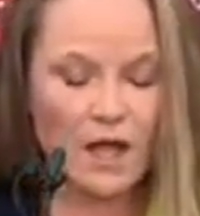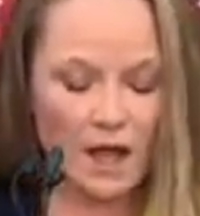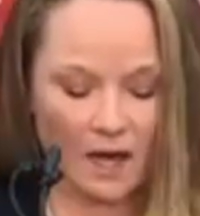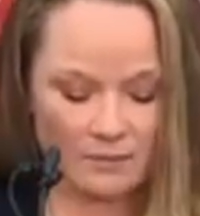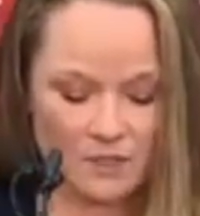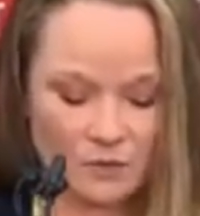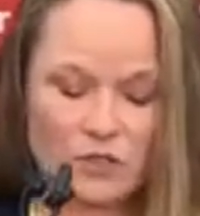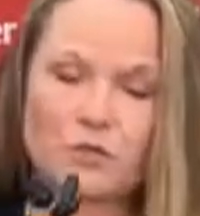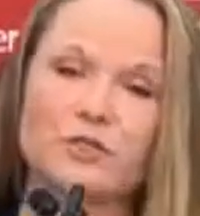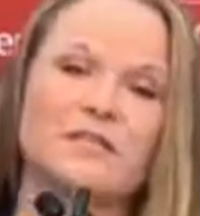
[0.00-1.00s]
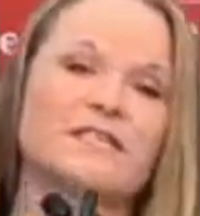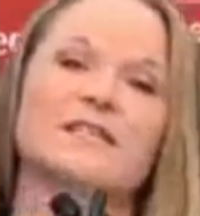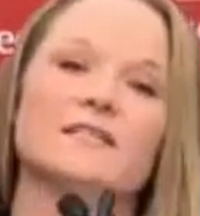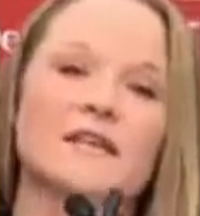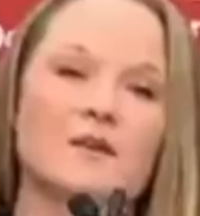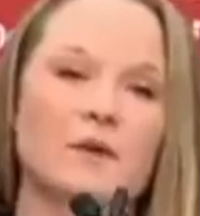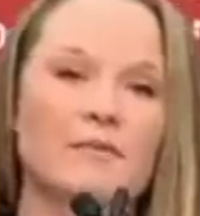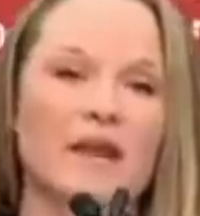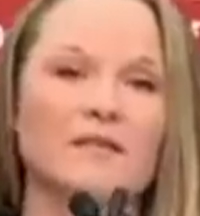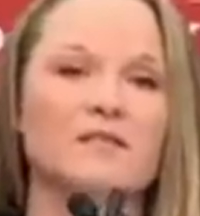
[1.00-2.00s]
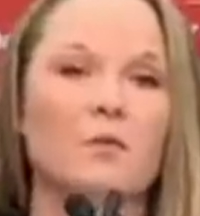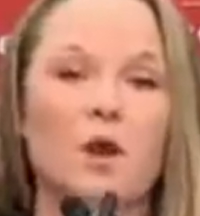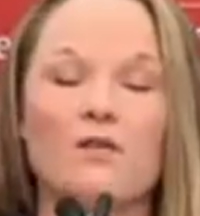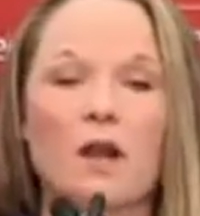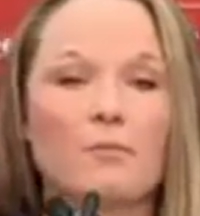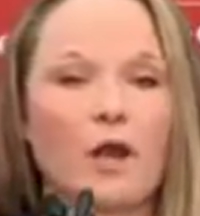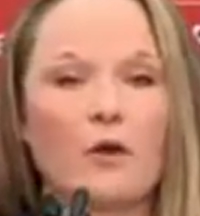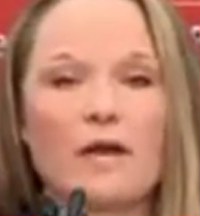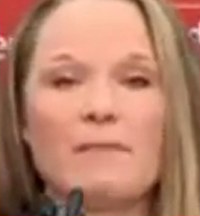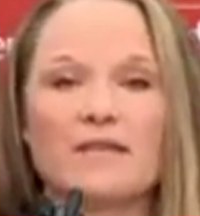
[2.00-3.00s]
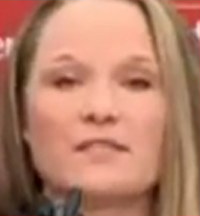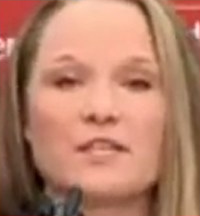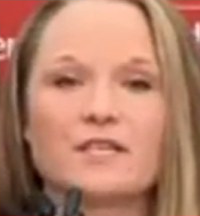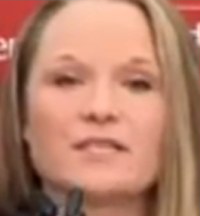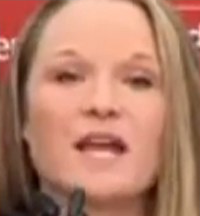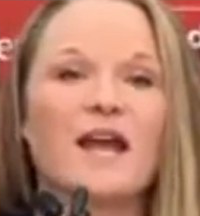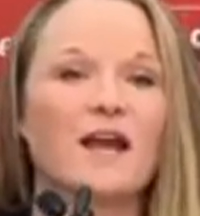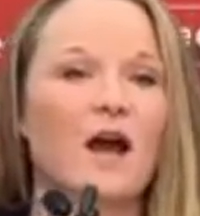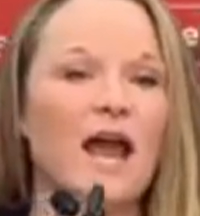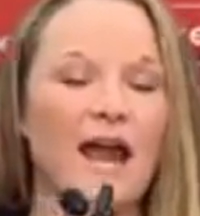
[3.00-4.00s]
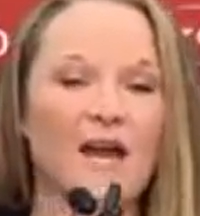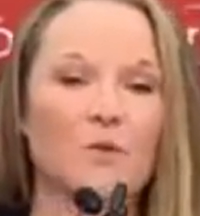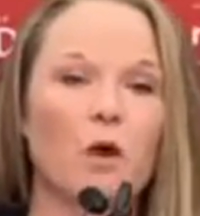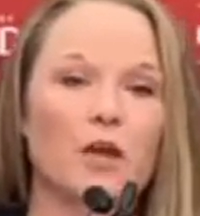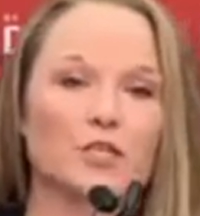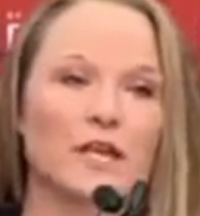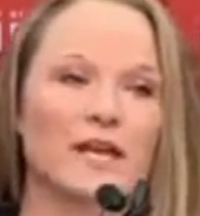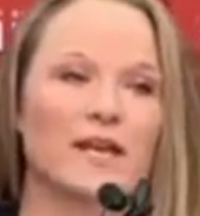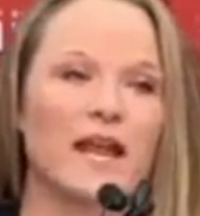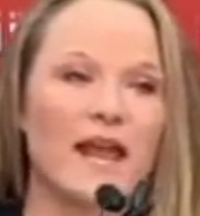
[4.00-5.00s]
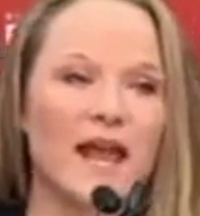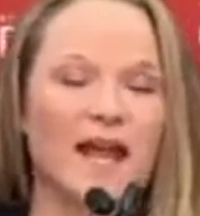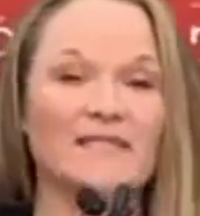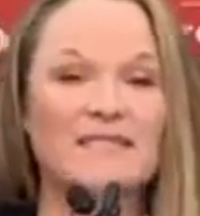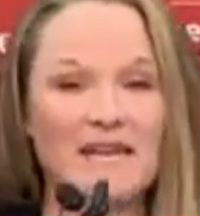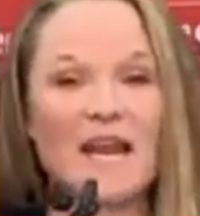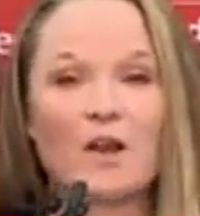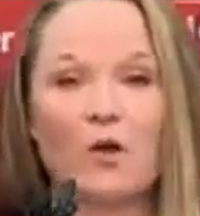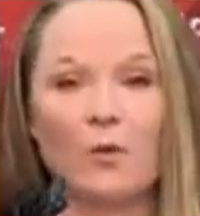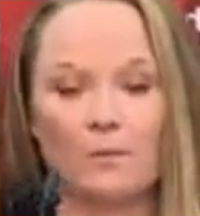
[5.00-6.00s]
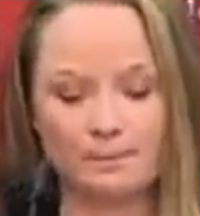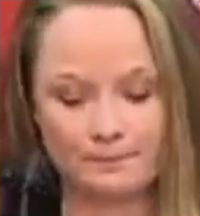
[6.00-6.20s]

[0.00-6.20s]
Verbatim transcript: Um, so social distancing remains one of our priority messages, hand washing and staying home.